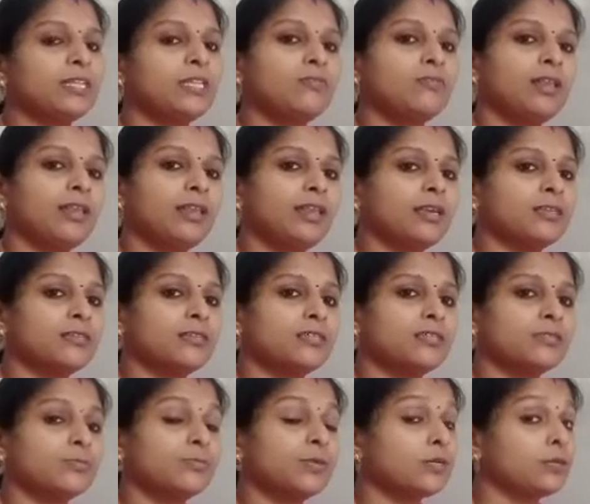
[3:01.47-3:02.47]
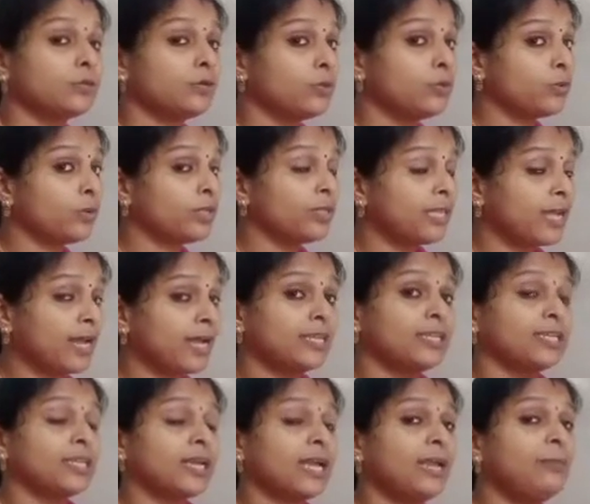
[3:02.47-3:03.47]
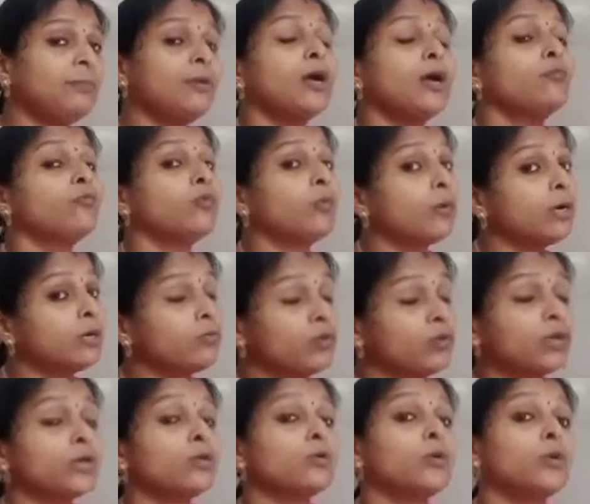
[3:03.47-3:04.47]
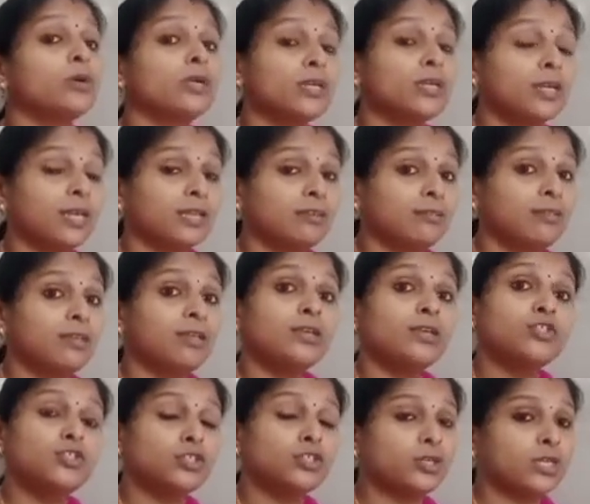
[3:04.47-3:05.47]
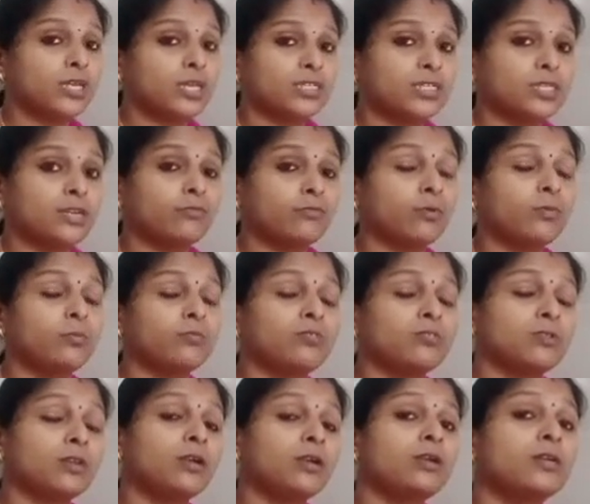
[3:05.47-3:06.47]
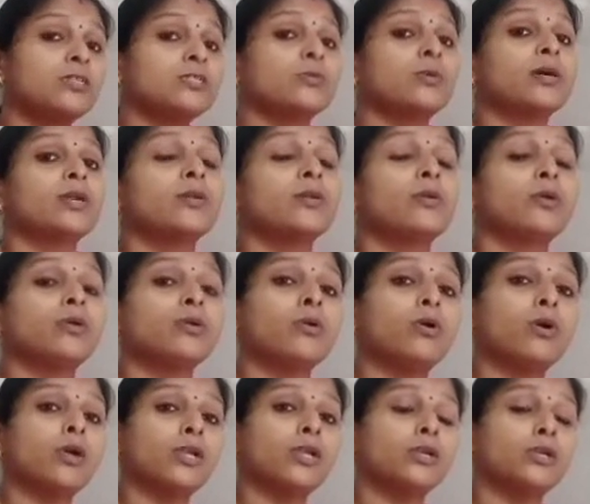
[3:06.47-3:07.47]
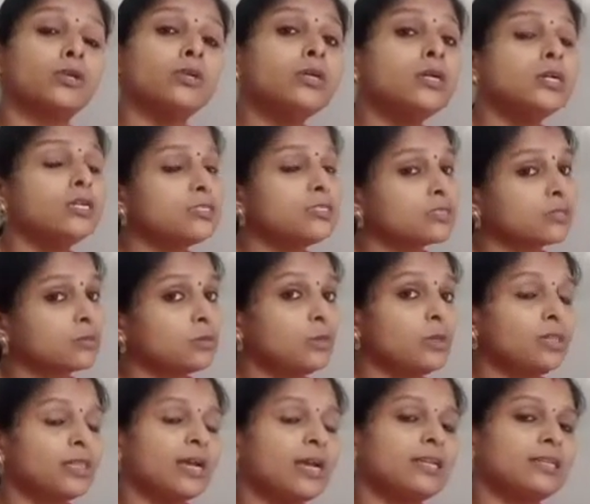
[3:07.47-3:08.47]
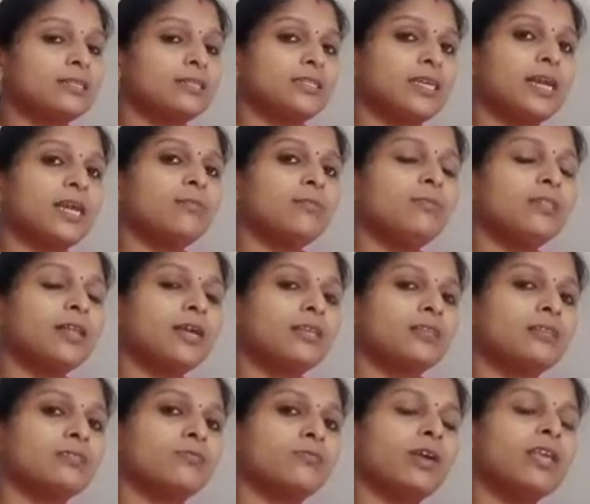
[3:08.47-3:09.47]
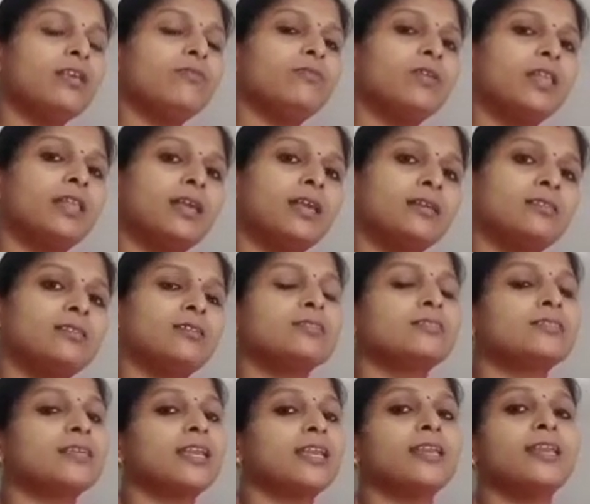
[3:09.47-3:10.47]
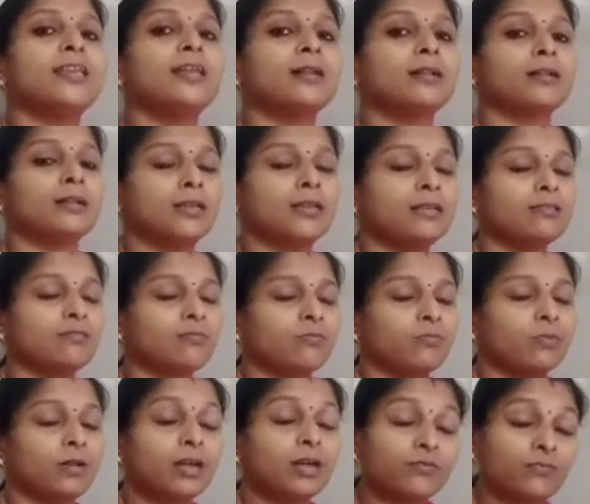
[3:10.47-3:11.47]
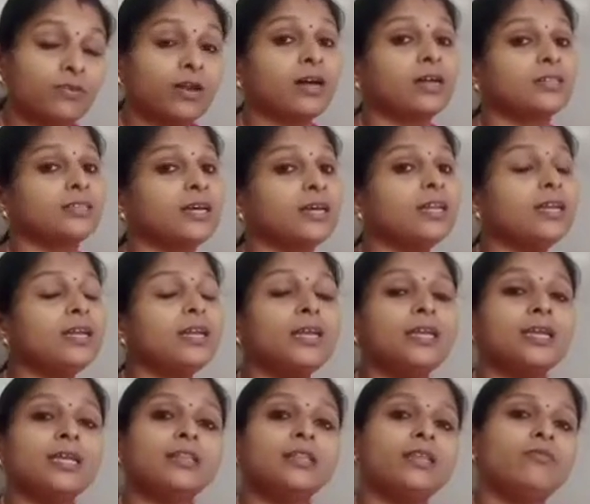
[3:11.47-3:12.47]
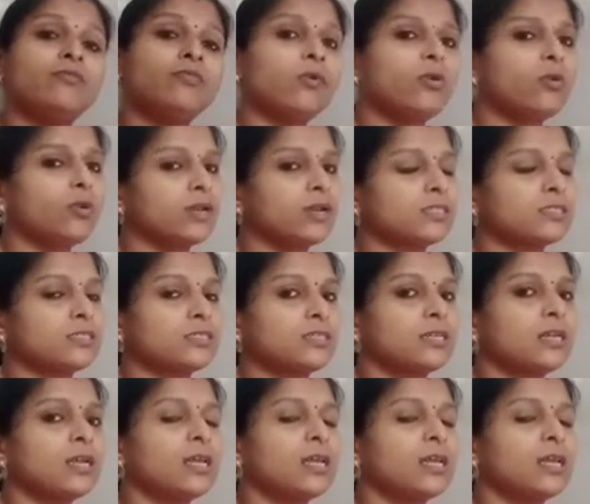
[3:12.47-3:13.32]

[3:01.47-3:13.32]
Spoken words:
the villagers. During that time, women were not getting education. Girls were not going to school that time. That is why villagers sent her father in the forest.